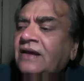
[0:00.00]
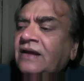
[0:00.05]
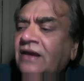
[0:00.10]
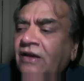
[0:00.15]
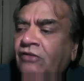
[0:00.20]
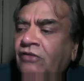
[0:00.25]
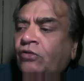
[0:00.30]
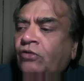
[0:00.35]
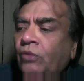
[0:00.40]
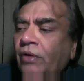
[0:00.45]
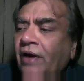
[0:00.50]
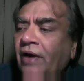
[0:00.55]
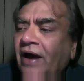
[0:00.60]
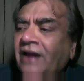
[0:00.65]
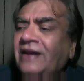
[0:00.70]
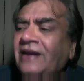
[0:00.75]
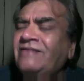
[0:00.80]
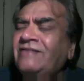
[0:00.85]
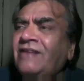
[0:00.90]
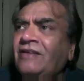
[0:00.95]
issue,
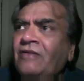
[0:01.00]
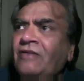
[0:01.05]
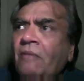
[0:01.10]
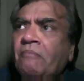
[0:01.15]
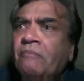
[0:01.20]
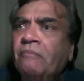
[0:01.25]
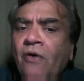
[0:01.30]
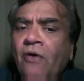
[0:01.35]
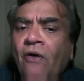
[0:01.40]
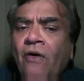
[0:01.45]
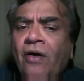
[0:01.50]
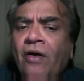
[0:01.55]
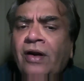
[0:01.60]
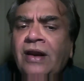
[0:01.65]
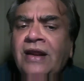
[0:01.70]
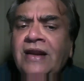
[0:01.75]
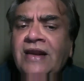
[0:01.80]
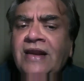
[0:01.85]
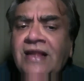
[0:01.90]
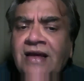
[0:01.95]
unless there is a
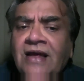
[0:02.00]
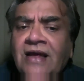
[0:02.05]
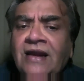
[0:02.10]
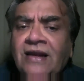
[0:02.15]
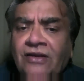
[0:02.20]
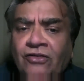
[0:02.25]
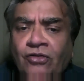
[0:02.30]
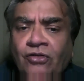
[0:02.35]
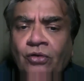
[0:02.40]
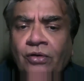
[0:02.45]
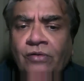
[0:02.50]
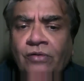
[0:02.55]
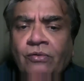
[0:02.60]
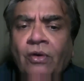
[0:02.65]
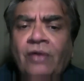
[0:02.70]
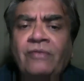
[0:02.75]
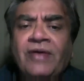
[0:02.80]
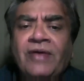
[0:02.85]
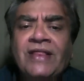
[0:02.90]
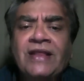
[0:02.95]
purely legal issue
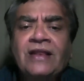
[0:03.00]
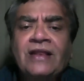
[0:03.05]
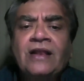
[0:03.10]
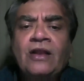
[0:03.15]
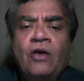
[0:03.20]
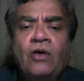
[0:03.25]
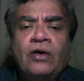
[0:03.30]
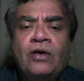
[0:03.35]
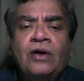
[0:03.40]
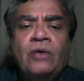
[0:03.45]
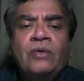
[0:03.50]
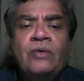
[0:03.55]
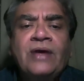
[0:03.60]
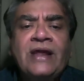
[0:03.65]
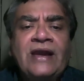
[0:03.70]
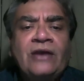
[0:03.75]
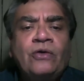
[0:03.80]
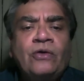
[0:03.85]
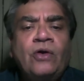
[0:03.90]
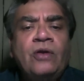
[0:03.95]
involved, whether the lockdown can
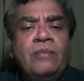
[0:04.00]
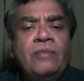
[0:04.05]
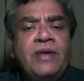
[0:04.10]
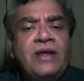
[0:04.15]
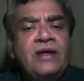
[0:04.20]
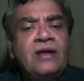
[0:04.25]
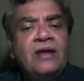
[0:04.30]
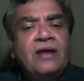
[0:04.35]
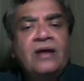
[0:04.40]
at all be